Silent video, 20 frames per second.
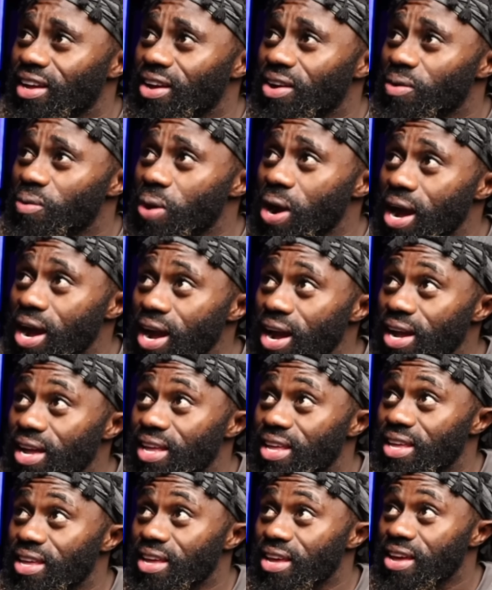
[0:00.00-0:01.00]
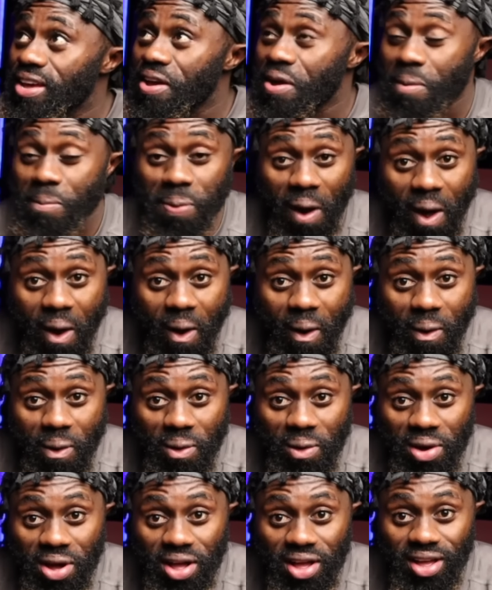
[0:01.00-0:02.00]
Wait. Bro.
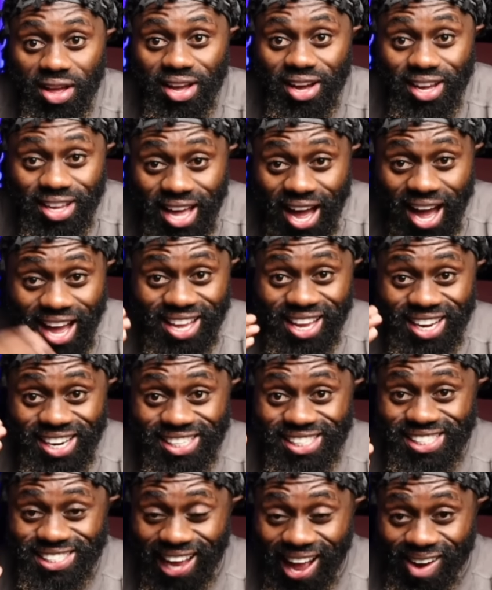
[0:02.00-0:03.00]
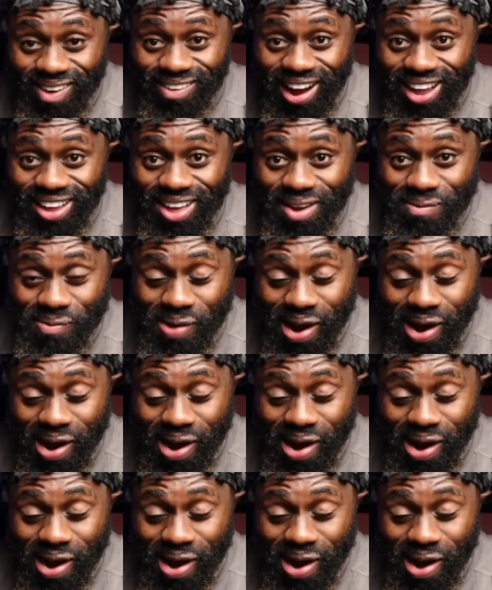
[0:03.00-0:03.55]
Do y'all hear this sound right here, bro?